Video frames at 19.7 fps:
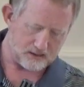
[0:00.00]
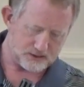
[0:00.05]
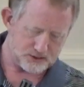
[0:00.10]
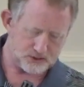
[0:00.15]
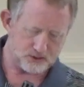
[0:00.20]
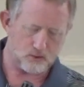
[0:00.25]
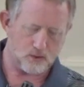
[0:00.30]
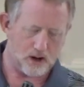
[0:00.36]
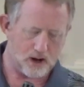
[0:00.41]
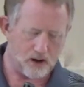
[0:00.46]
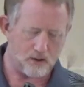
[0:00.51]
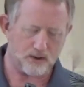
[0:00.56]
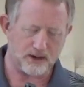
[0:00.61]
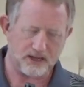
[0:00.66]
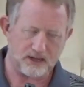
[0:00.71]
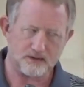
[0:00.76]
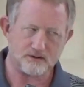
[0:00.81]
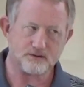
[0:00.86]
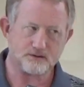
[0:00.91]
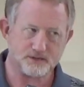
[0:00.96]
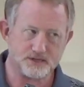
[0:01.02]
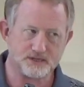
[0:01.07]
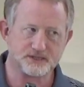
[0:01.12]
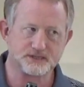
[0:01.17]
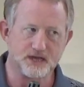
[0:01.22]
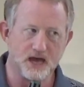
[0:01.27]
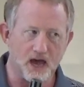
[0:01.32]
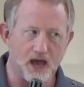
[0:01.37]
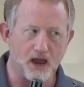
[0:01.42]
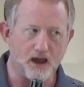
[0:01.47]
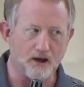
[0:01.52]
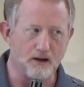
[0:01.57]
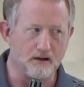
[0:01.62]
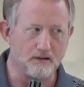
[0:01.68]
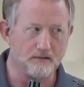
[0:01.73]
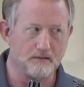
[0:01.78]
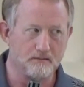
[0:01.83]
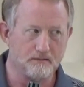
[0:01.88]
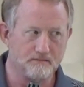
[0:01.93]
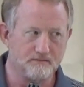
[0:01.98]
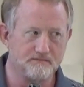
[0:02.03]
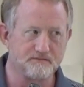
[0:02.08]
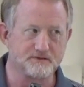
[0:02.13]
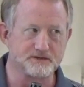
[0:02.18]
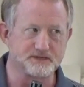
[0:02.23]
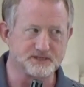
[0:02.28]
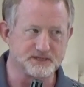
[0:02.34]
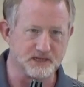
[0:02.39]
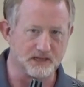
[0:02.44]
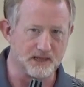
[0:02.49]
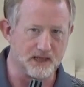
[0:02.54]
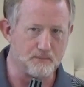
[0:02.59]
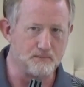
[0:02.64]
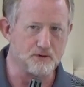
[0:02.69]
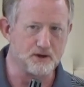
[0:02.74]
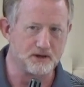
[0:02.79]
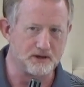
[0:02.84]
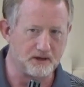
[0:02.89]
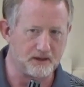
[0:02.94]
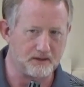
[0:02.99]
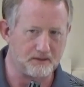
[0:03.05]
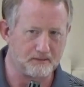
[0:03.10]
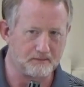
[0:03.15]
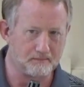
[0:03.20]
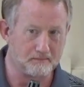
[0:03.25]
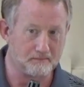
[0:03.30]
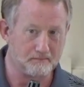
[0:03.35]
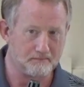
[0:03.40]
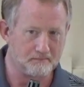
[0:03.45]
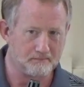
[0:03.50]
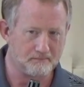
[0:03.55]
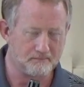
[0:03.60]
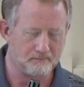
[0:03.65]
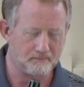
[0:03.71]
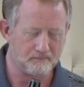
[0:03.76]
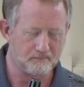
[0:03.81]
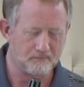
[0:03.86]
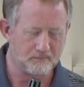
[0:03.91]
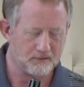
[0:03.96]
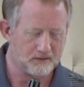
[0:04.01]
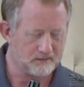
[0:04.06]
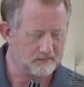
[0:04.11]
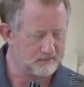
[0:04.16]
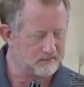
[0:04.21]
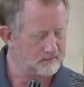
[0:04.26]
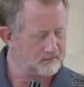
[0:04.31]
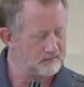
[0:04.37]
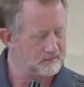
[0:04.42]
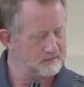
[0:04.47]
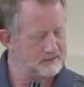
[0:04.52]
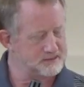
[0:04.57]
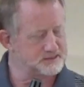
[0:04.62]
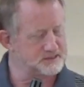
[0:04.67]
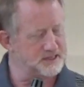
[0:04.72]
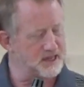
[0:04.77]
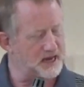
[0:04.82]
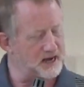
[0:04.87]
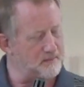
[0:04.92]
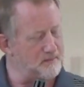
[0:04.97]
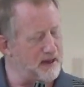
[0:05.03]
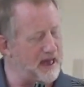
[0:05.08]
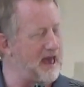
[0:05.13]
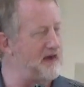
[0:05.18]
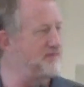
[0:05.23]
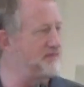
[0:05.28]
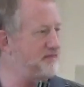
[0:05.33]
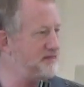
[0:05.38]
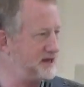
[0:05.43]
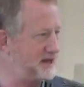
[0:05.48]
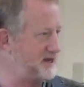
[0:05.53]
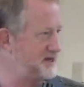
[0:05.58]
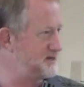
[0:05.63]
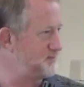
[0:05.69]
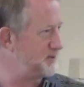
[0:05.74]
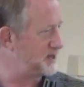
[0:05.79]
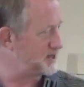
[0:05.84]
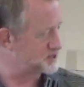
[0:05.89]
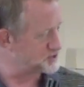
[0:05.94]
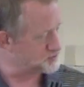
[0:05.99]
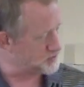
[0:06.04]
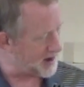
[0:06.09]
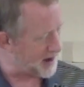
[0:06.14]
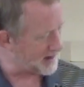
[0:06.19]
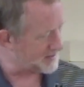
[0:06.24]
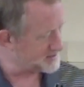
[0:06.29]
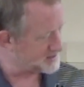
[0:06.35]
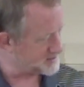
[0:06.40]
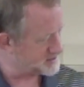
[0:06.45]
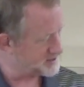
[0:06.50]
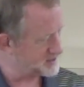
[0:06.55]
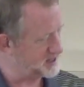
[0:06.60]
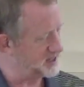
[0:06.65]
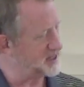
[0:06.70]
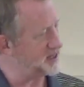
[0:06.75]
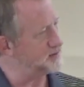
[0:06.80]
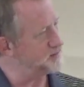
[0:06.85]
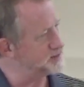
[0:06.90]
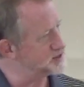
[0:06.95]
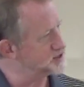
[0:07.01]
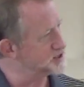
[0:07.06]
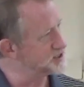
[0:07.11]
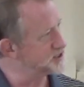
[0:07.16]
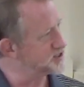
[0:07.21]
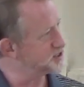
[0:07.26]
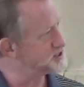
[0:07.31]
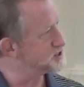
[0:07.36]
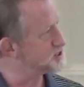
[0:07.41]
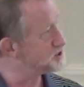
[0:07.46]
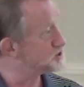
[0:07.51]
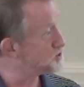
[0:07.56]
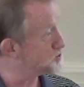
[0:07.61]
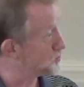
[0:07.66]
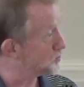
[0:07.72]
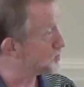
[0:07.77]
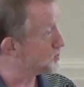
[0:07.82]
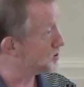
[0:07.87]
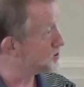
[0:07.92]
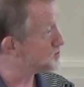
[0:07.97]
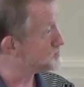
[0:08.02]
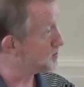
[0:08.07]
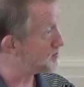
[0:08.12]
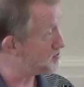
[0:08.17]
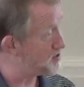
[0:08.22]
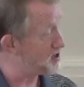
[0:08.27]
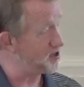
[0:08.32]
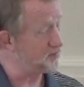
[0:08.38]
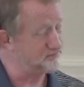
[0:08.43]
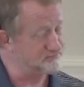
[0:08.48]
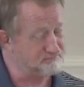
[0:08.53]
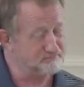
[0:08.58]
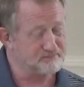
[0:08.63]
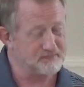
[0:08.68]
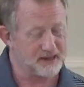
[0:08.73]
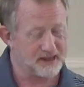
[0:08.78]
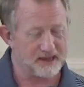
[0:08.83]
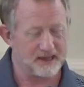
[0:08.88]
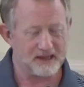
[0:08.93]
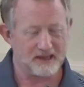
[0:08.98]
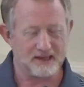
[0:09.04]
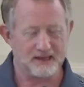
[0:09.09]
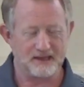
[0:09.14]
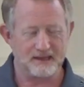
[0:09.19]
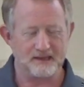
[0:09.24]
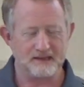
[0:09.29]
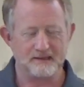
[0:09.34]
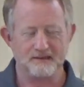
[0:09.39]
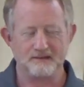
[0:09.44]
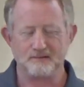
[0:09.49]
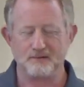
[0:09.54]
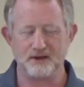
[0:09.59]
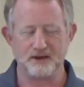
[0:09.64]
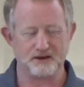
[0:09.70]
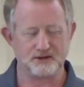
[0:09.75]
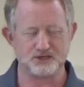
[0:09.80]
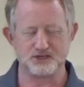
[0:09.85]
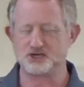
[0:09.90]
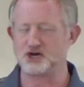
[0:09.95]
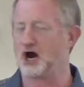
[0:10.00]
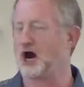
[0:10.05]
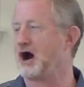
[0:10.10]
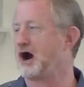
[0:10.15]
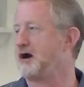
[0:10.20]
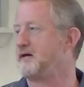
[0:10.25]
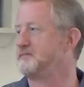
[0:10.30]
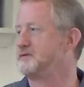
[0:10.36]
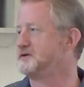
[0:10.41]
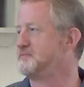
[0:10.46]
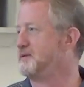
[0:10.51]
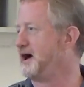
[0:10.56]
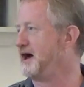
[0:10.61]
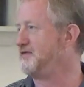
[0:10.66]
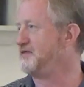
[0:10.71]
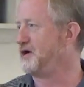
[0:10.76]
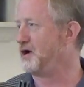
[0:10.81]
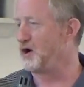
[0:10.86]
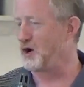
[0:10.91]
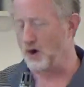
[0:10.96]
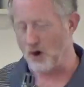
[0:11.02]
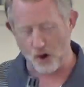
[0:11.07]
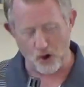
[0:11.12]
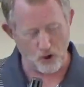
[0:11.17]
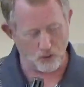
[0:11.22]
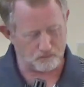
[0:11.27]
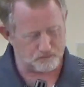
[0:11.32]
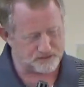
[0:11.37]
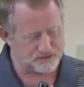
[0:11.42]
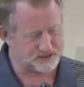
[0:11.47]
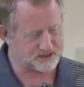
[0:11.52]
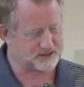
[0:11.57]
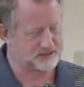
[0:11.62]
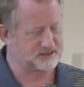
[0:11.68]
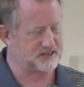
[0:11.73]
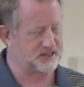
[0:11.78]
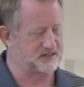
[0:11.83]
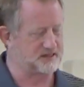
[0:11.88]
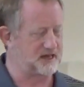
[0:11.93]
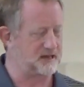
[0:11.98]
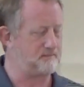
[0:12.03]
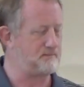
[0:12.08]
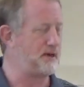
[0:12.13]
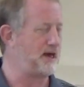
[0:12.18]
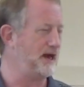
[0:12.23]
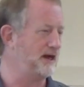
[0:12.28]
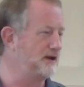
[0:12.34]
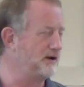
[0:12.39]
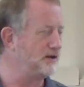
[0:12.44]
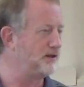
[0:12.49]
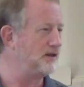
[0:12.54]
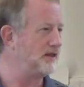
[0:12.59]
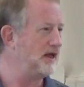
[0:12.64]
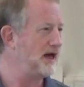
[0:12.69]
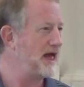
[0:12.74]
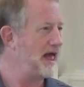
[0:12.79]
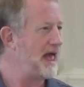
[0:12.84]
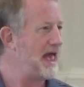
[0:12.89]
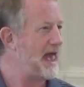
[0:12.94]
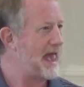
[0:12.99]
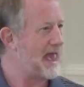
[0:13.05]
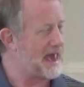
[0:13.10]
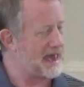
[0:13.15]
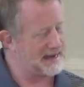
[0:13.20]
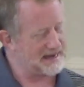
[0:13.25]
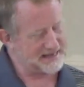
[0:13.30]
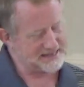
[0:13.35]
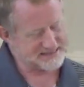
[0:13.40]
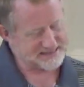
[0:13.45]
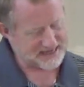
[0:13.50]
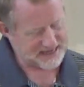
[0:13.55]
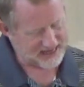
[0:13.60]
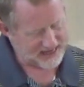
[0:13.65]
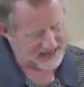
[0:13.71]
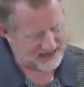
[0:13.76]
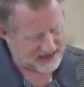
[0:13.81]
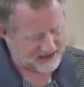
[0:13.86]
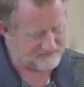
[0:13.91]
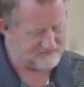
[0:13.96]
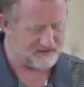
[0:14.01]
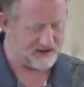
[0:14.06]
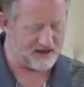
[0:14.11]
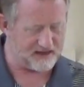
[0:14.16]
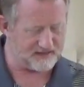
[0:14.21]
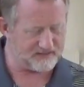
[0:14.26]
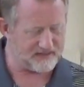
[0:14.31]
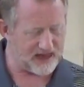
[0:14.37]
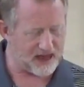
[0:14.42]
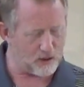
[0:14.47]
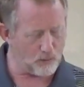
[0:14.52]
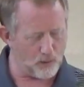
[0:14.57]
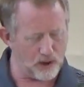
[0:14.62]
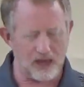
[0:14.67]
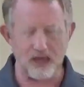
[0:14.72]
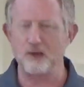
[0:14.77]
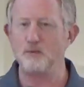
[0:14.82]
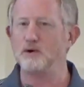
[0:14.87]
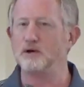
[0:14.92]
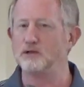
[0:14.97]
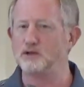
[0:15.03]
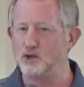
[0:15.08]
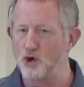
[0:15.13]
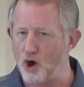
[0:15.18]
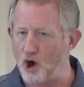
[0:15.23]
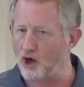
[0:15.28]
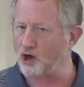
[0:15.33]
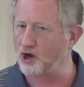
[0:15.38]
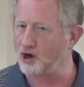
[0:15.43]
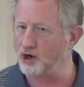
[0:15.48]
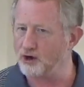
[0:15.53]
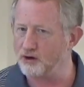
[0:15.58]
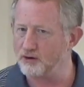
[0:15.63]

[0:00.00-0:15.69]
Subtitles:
to our inner desire for celebrity. It's not a bad thing to be attracted to the images and the stories within. We are charmed by the hopes that they peddle, and it's a given that we will look.